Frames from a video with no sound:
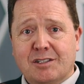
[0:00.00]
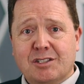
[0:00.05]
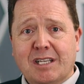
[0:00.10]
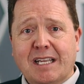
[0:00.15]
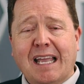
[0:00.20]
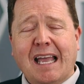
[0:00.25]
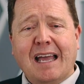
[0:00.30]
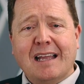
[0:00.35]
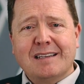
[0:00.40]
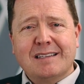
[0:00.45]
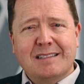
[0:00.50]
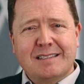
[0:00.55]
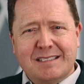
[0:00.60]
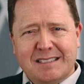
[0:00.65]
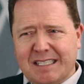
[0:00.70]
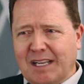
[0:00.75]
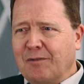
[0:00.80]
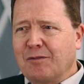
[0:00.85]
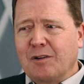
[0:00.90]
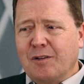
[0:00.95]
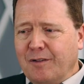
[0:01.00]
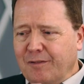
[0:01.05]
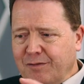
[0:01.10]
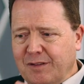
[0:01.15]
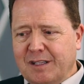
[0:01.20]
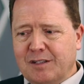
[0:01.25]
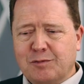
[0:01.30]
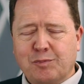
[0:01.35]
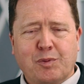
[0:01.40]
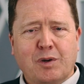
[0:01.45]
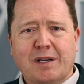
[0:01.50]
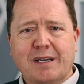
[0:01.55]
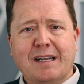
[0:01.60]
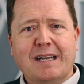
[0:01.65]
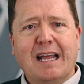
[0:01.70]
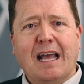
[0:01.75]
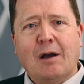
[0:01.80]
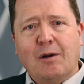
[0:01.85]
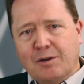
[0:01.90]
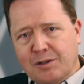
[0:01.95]
She had several of these
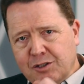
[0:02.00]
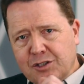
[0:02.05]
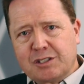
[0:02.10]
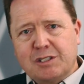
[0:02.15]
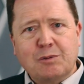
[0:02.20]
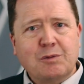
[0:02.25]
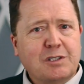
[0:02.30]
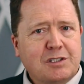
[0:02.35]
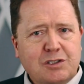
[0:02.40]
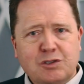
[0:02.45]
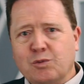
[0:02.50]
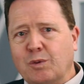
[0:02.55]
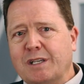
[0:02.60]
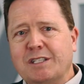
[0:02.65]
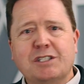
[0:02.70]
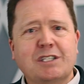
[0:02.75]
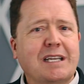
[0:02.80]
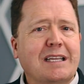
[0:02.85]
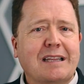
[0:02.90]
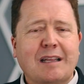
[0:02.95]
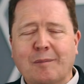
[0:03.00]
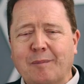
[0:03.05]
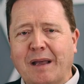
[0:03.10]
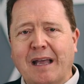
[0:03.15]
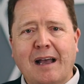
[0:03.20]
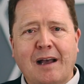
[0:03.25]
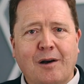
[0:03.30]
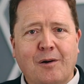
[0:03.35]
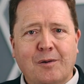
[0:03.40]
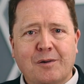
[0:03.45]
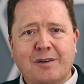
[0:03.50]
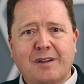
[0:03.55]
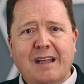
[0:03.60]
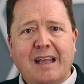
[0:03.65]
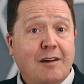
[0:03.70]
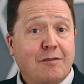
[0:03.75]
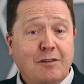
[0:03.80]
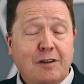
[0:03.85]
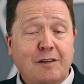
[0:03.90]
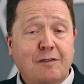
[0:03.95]
printed out, and she was switching them out
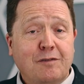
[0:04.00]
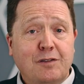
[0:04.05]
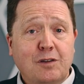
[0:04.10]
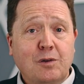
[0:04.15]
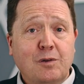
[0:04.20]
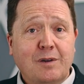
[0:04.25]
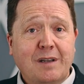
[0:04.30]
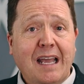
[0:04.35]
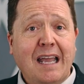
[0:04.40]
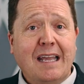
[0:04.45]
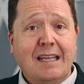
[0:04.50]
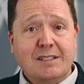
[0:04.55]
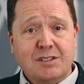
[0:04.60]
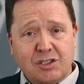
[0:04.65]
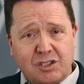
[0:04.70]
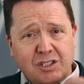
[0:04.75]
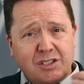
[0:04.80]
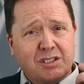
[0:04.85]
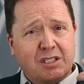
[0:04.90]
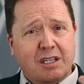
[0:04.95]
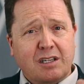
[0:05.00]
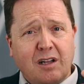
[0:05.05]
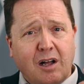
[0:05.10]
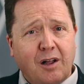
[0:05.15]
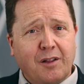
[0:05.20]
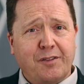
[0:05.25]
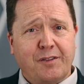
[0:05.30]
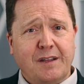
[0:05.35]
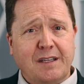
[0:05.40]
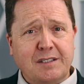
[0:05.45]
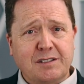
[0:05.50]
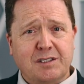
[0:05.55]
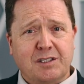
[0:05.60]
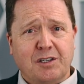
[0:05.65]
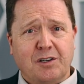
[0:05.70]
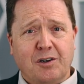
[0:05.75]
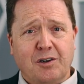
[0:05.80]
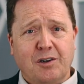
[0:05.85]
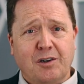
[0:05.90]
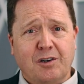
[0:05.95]
every few days just to call things
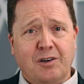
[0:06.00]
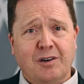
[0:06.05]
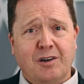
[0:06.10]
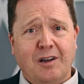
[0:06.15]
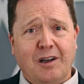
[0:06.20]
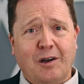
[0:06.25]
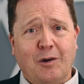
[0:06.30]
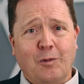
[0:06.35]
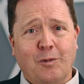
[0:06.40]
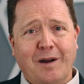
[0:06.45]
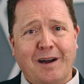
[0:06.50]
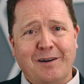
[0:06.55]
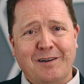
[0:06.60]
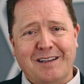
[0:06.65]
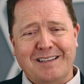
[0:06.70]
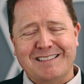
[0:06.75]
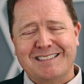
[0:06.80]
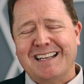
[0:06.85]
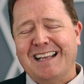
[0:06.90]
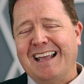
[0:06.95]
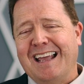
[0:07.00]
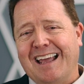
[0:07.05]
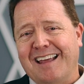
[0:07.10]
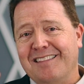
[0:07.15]
to her awareness.